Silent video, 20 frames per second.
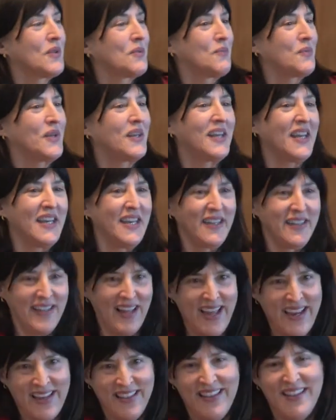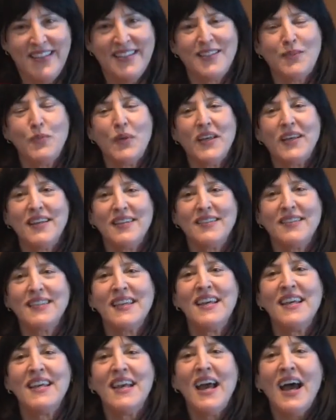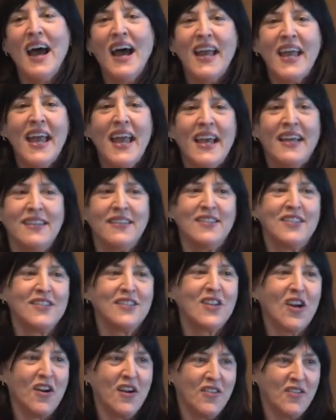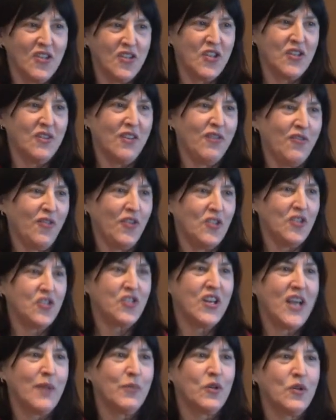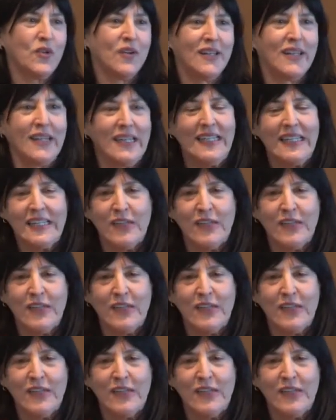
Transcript: beginning like this because I had started the first chapter a little